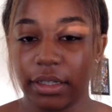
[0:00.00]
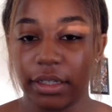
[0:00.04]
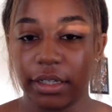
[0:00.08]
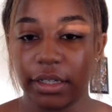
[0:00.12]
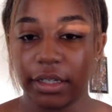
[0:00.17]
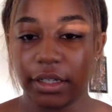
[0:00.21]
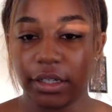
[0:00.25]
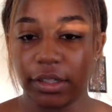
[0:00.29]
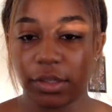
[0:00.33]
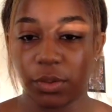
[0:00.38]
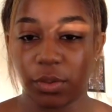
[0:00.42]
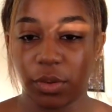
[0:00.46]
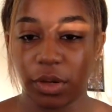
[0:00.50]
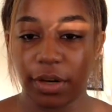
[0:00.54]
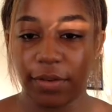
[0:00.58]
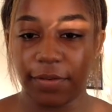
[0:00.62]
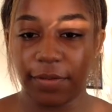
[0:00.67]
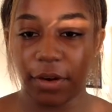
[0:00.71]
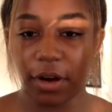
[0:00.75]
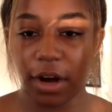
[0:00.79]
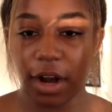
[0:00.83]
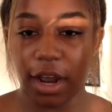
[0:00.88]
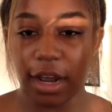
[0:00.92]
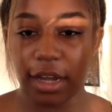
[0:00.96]
here's one
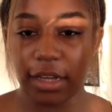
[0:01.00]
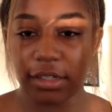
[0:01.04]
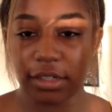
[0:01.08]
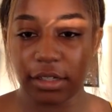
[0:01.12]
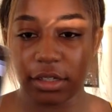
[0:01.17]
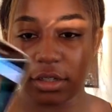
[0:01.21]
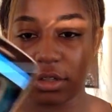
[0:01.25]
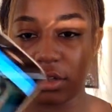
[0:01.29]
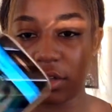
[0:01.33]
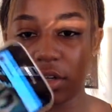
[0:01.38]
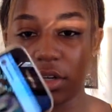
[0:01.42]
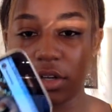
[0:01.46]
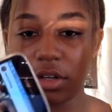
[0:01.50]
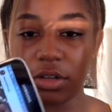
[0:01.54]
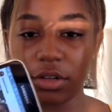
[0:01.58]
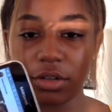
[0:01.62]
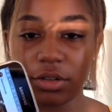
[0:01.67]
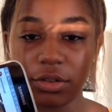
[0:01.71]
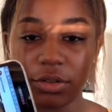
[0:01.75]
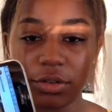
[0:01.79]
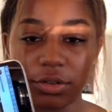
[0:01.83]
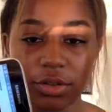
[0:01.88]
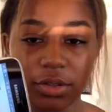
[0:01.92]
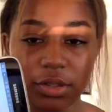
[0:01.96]
of her eyes
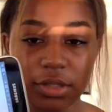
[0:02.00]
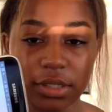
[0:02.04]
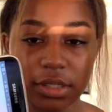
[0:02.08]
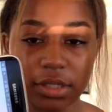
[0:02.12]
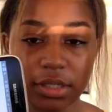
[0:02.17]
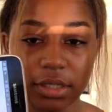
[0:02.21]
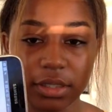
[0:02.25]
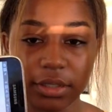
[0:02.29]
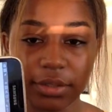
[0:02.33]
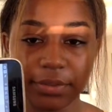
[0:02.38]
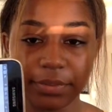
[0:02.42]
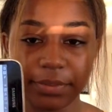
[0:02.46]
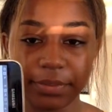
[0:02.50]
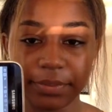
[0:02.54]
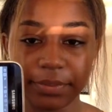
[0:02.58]
closed.